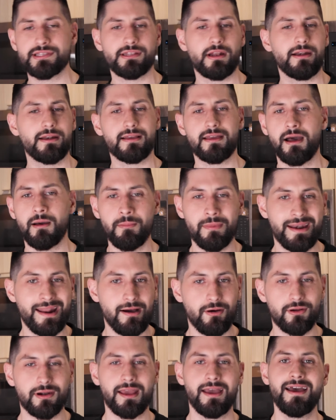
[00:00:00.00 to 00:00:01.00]
started coming
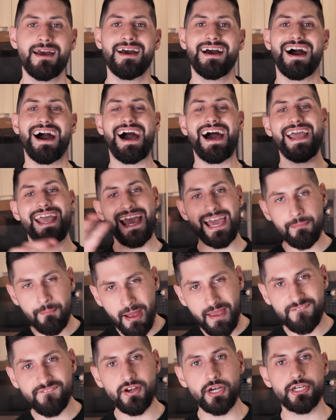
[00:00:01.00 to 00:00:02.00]
out, I had
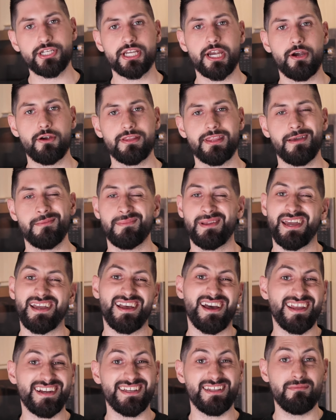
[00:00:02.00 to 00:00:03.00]
my fair share of them, and I
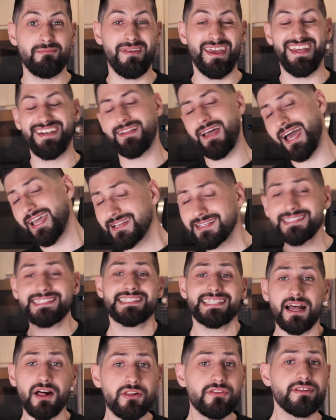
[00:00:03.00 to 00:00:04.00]
gotta admit, I could
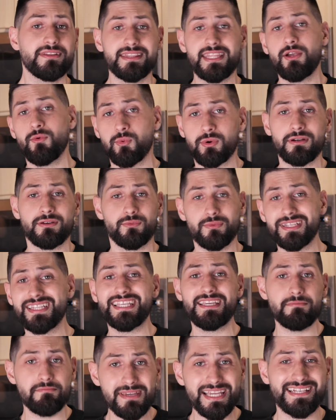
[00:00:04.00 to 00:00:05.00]
tell that they weren't
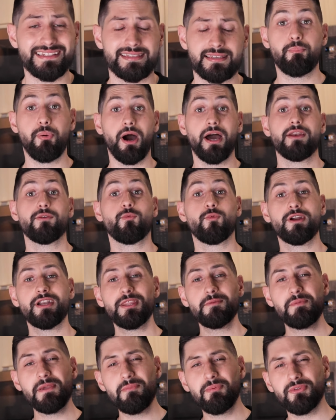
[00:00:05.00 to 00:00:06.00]
really meat. But one of
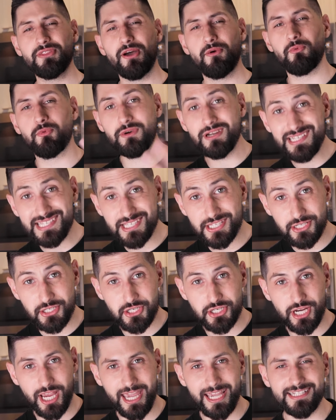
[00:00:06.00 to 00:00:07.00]
the people that works at
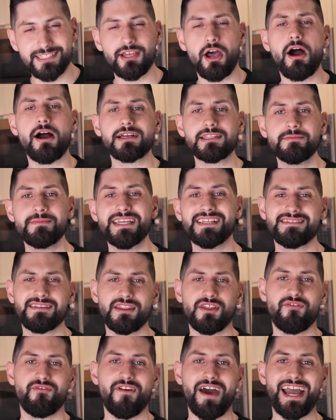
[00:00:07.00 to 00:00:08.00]
Shay talked me into
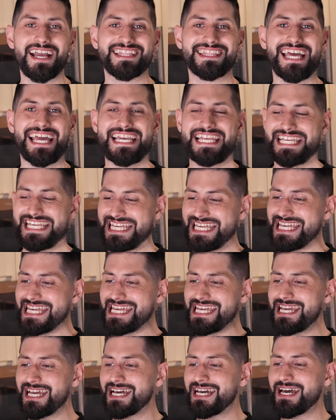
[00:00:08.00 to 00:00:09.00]
the fact that
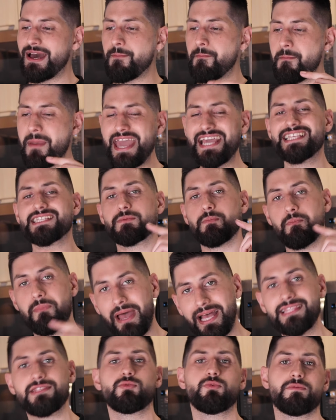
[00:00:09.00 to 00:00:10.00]
he makes
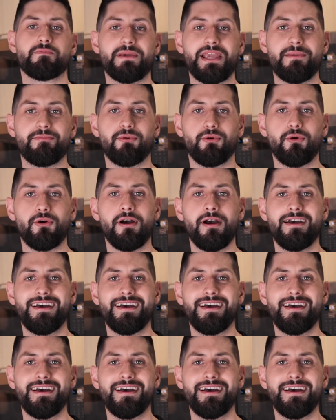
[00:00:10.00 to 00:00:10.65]
bets with people